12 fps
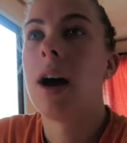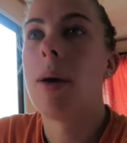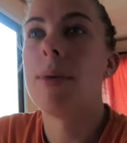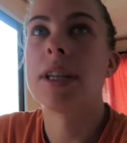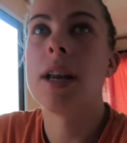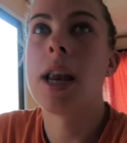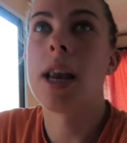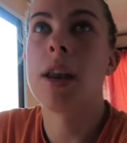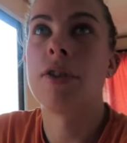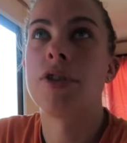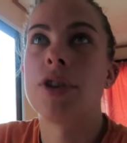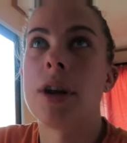I mean, it's nearly
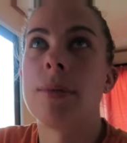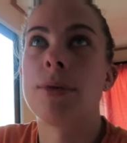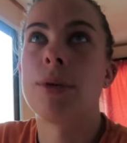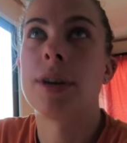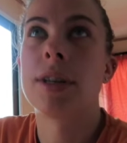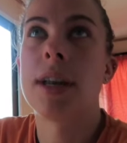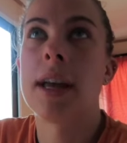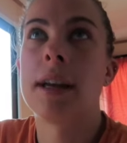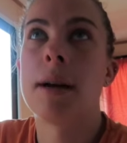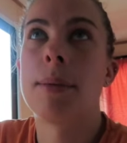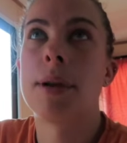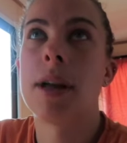lunchtime, so I can
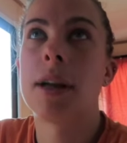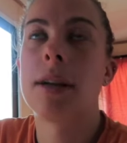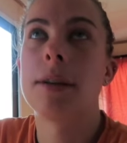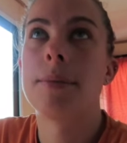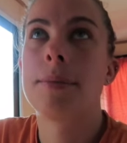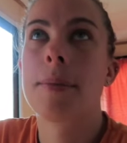take up like